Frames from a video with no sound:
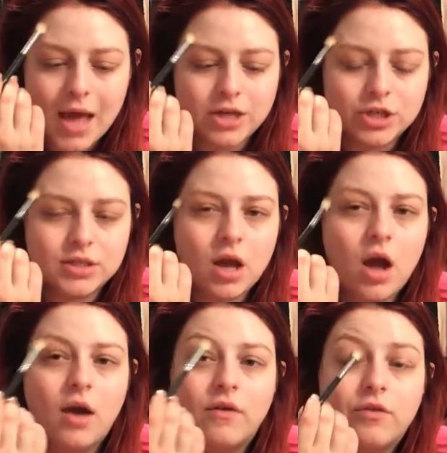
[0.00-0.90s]
edges
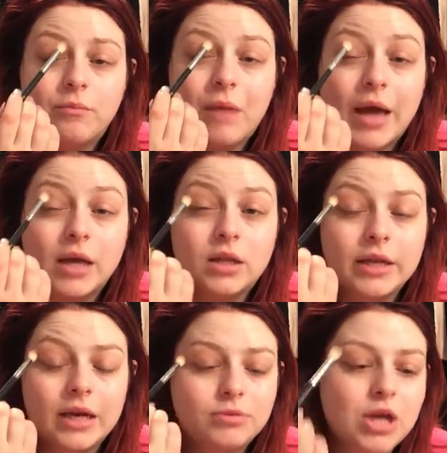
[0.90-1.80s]
of my
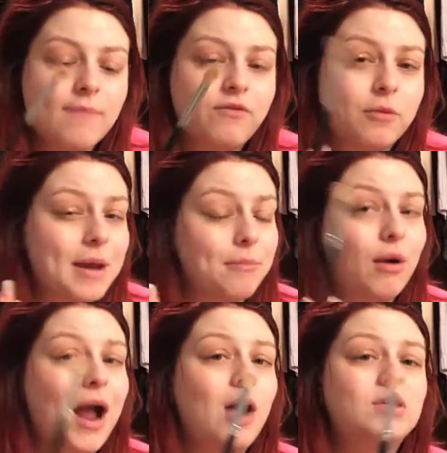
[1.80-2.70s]
cleanup job for my
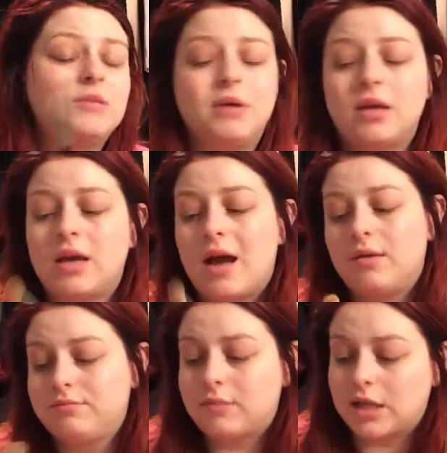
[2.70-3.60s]
brows, but yeah,
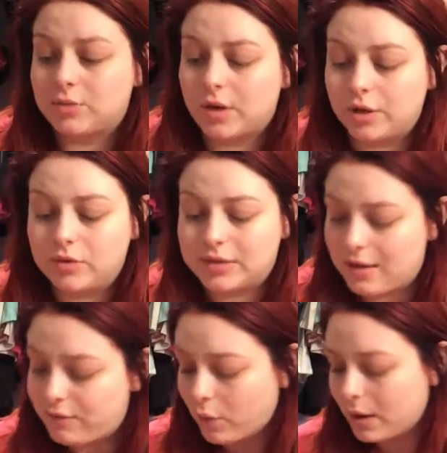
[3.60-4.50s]
that's what I'll use
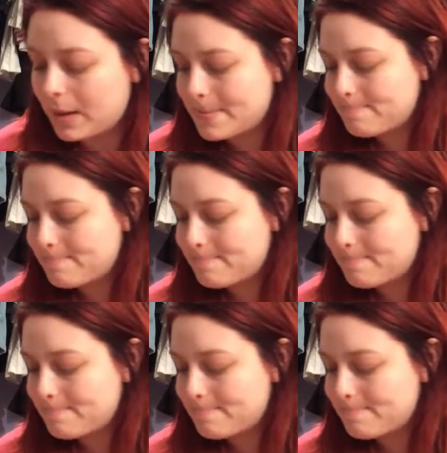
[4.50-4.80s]
that for.